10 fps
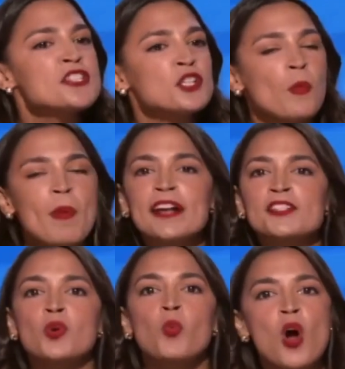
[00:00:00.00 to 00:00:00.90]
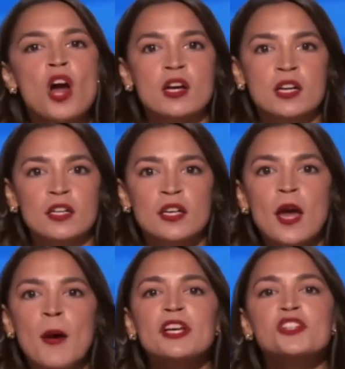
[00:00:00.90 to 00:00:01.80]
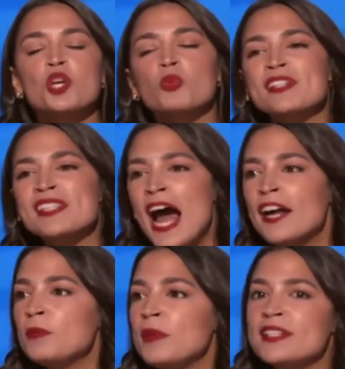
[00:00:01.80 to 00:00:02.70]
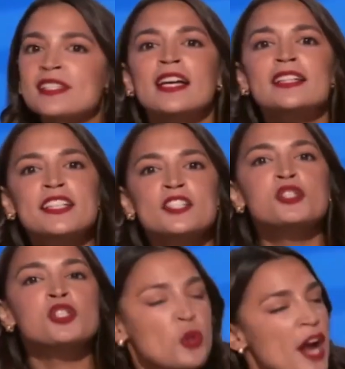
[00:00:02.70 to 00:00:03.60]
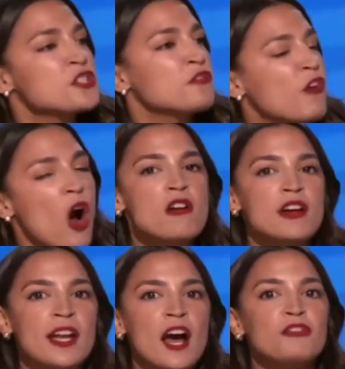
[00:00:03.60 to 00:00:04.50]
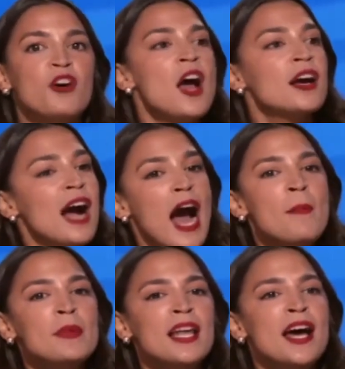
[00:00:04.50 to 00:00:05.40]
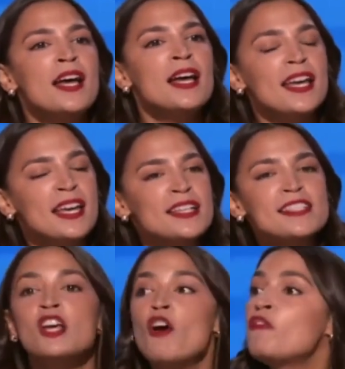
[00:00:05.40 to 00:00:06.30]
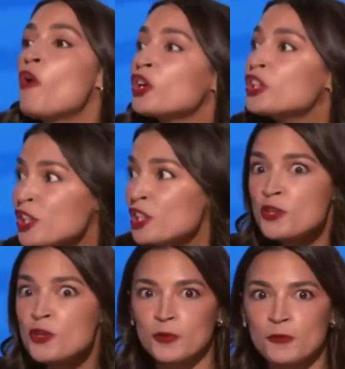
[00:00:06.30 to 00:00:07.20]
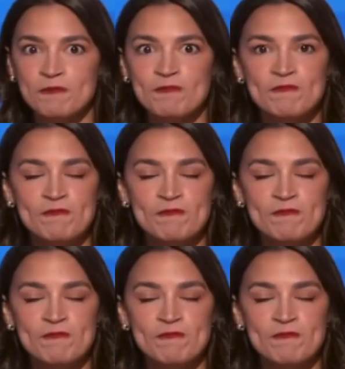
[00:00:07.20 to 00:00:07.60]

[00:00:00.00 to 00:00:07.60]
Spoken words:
had to go back to work because your retirement didn't stretch far enough, Kamala is for you.